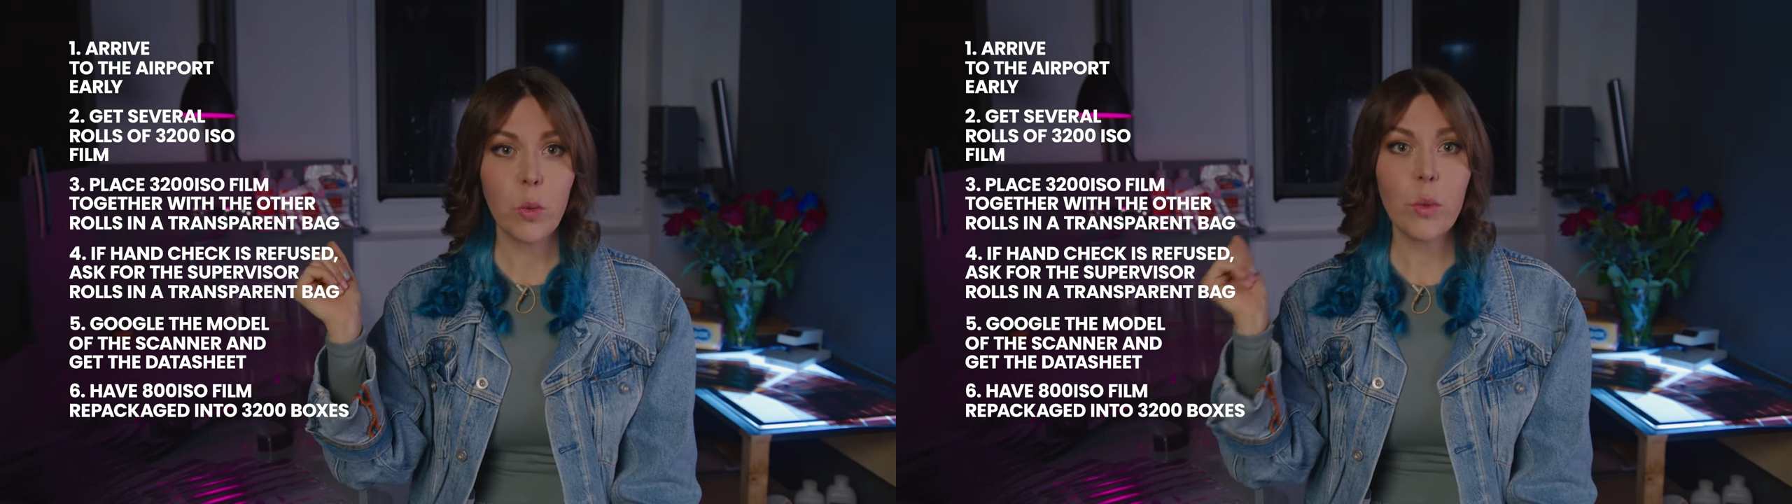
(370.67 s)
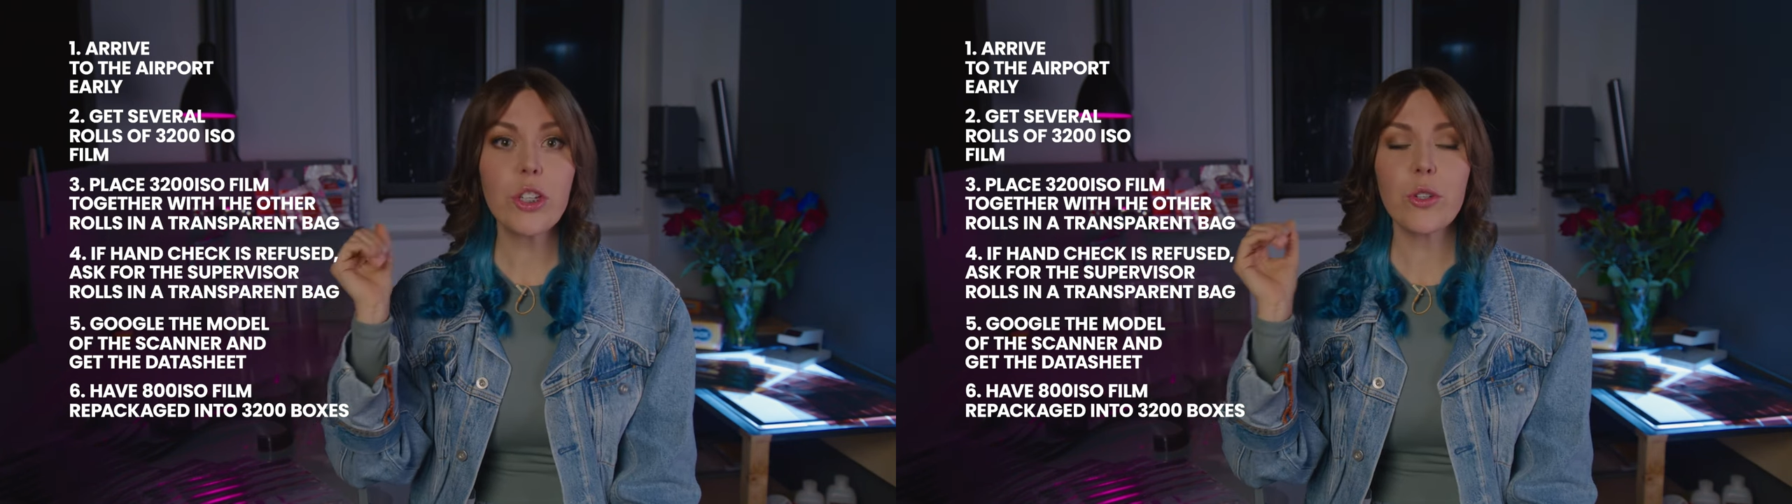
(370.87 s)

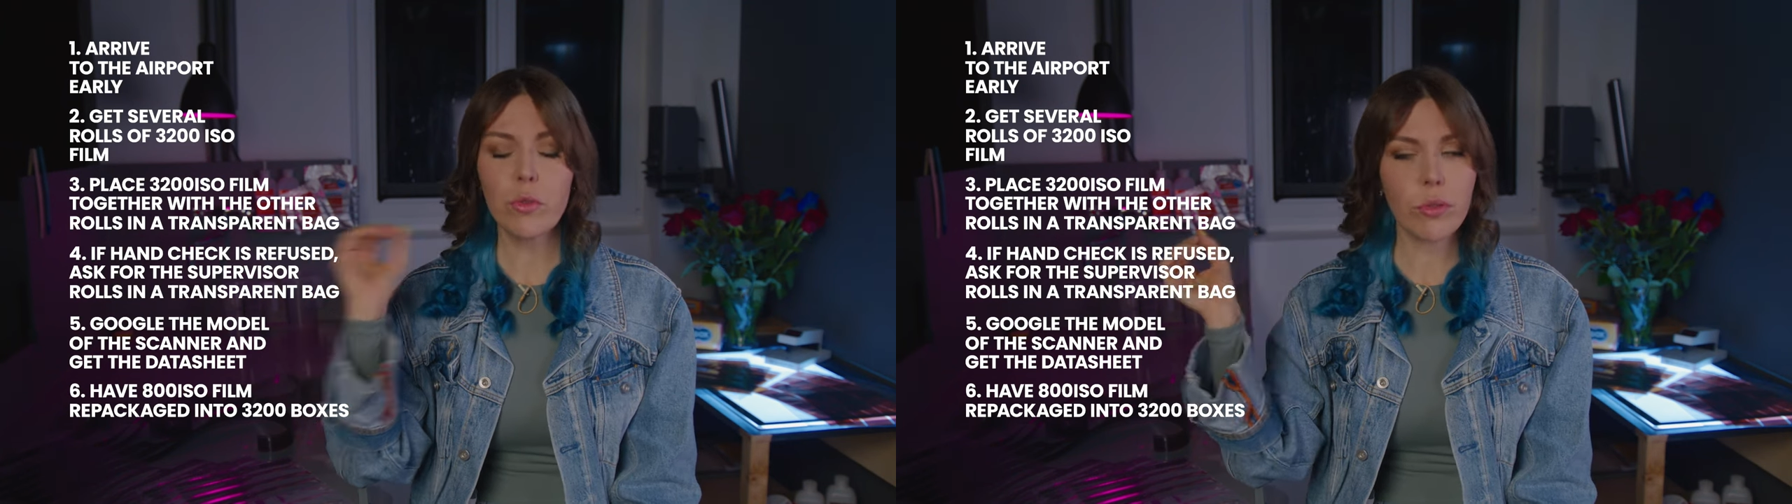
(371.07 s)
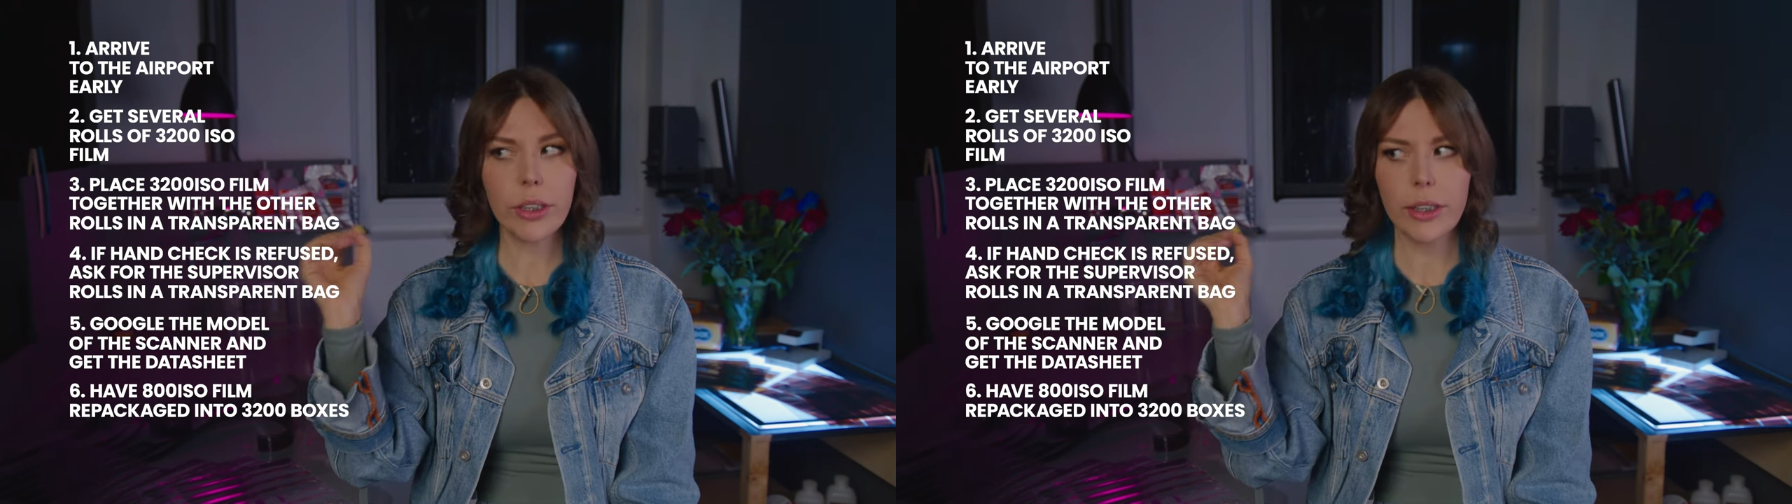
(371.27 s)
which
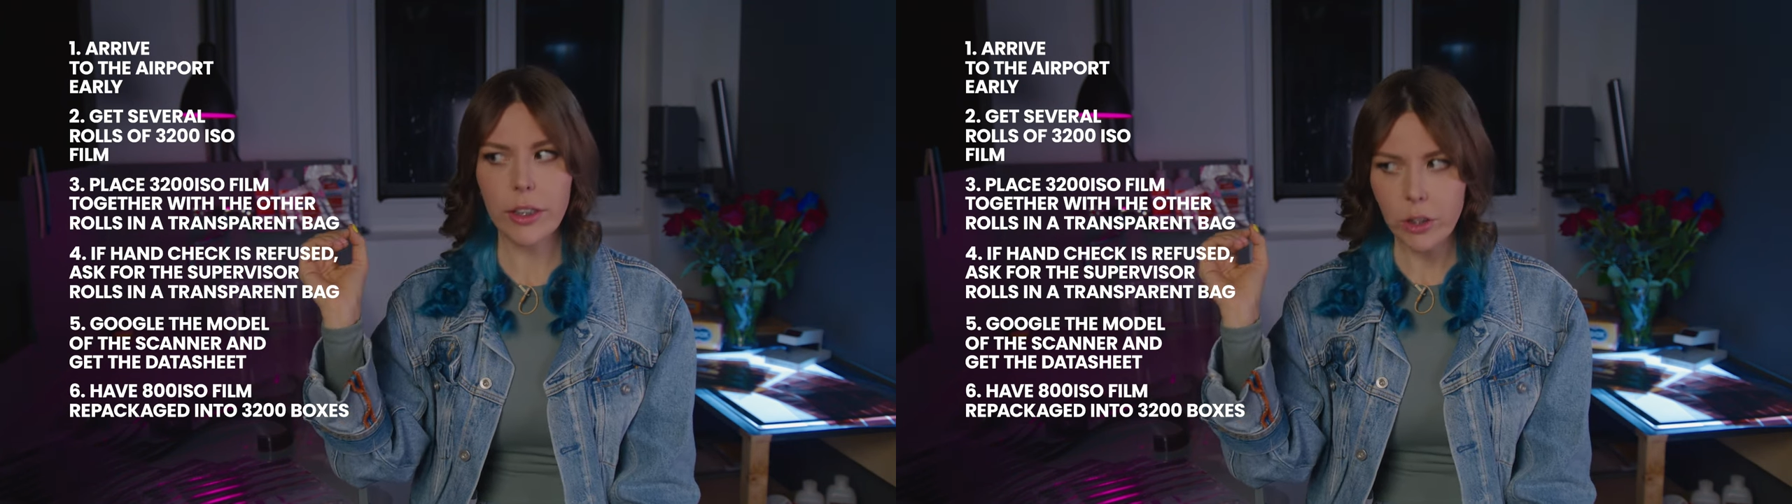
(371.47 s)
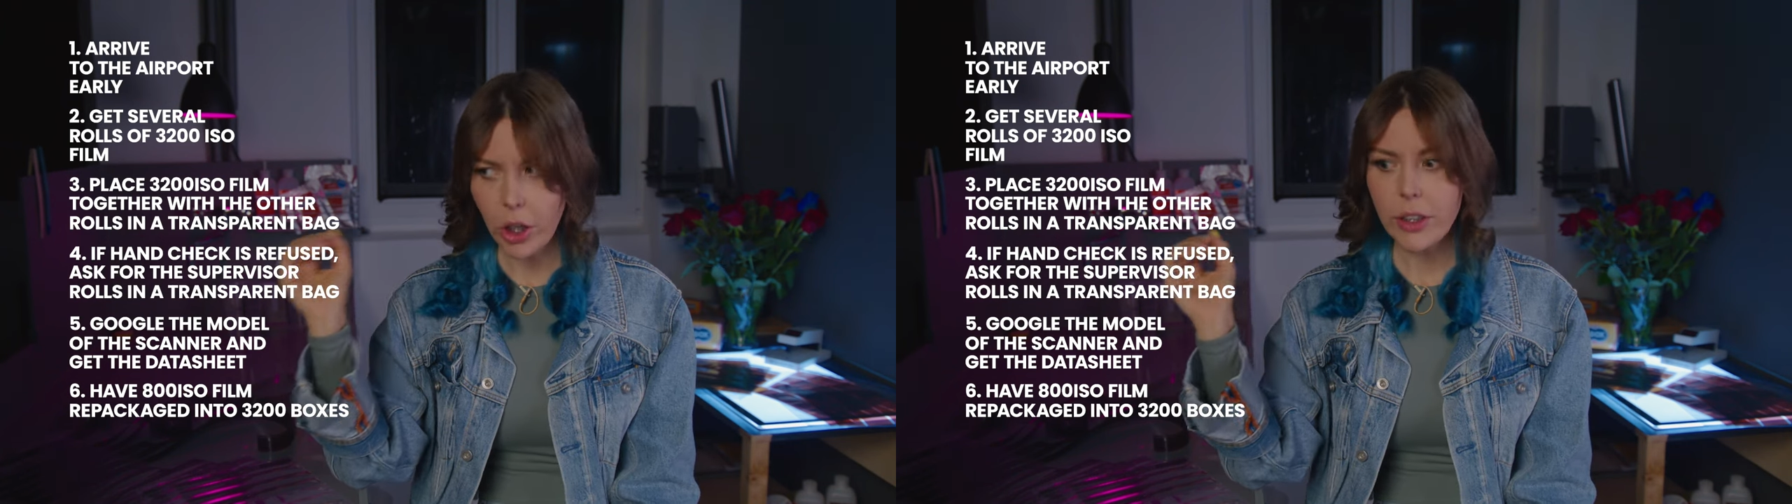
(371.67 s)
should
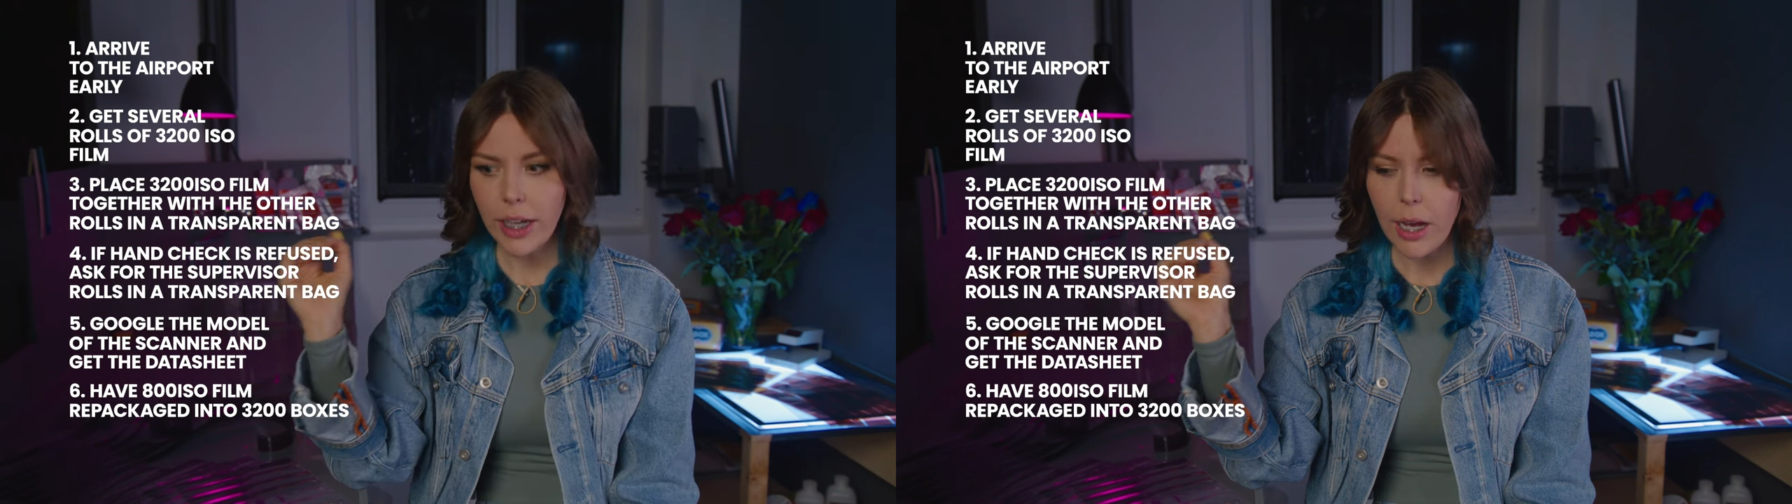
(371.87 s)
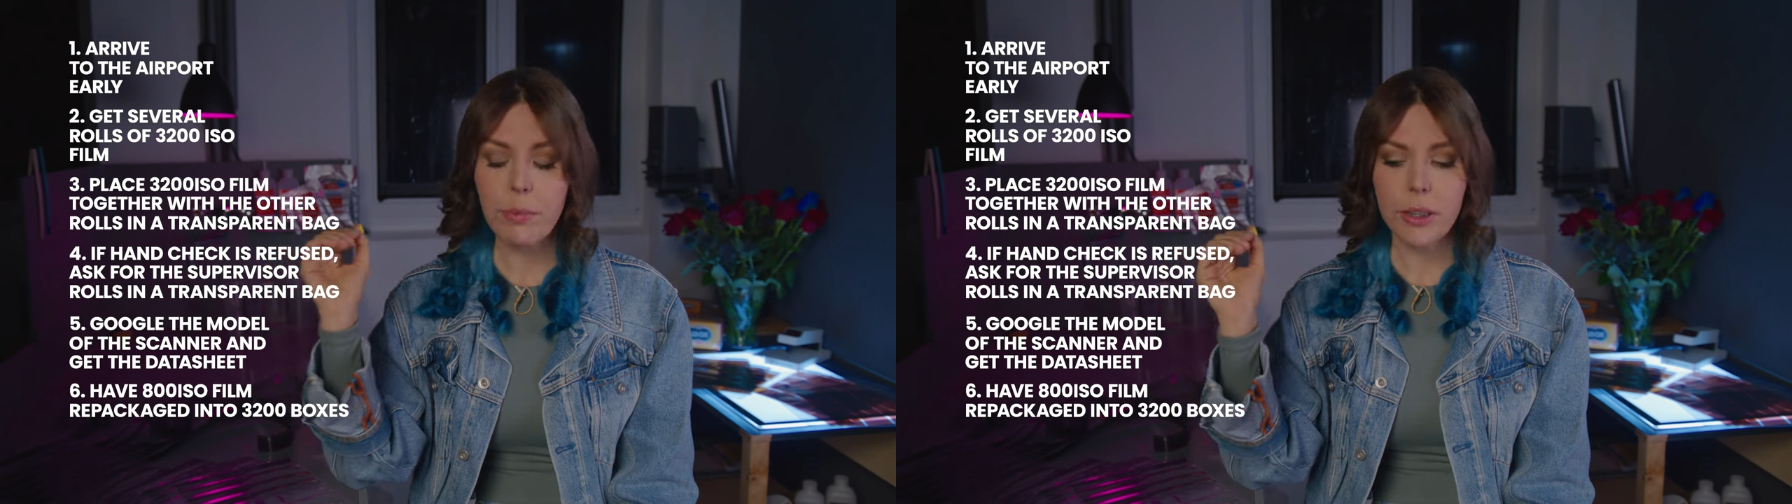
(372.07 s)
really not
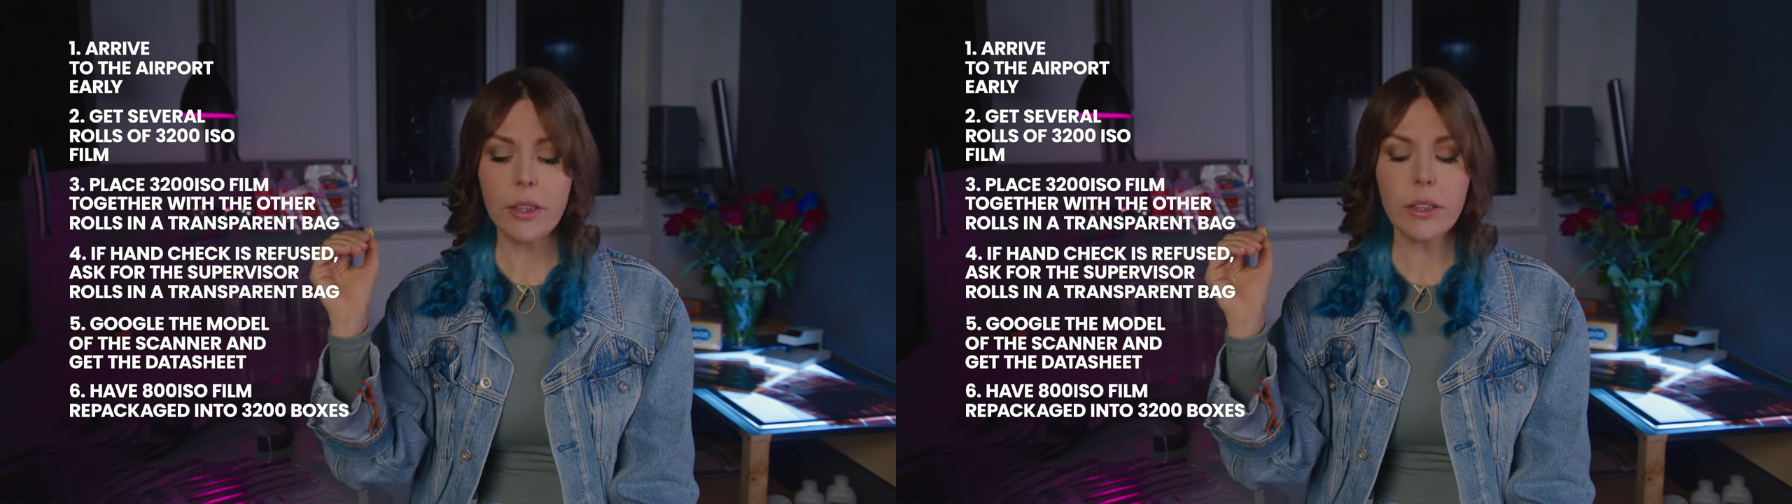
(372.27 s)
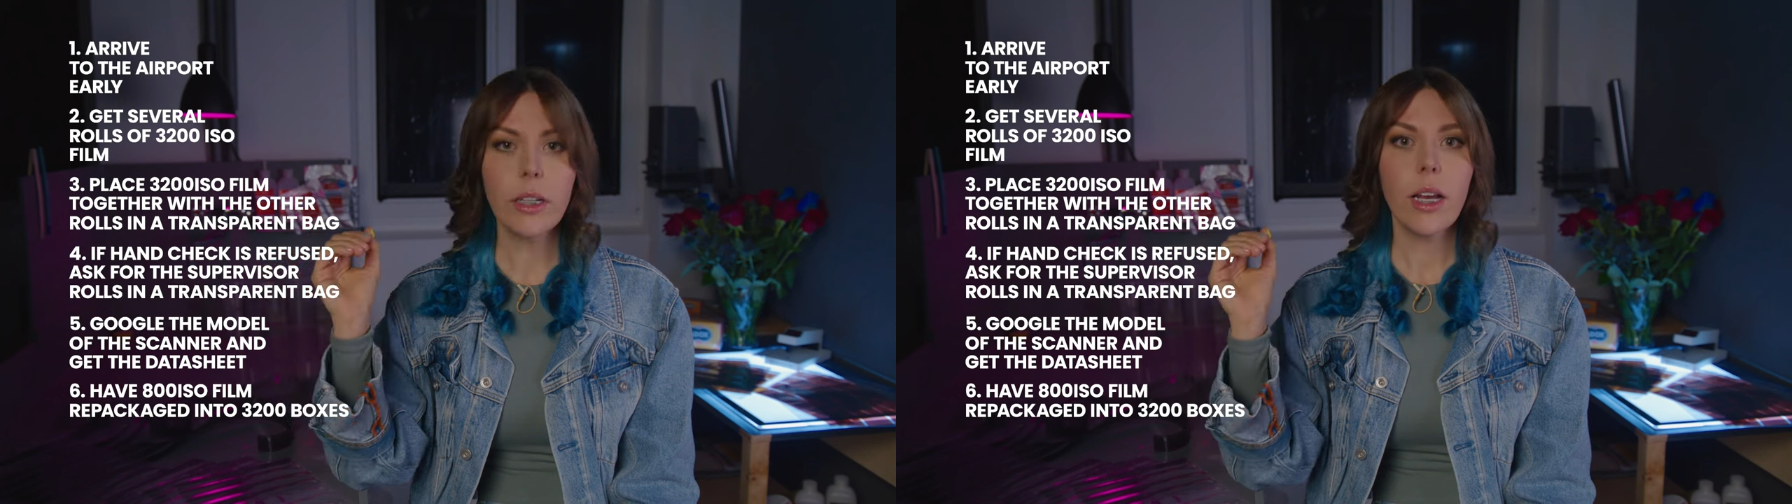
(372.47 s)

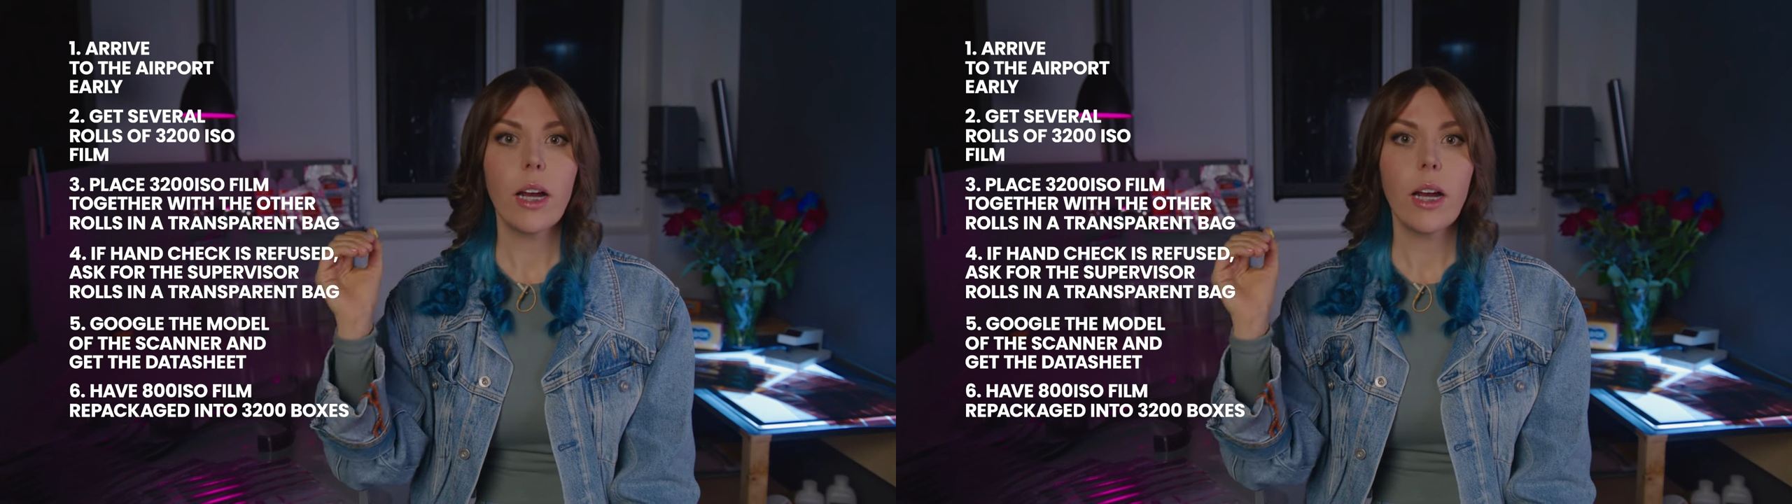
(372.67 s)
happen,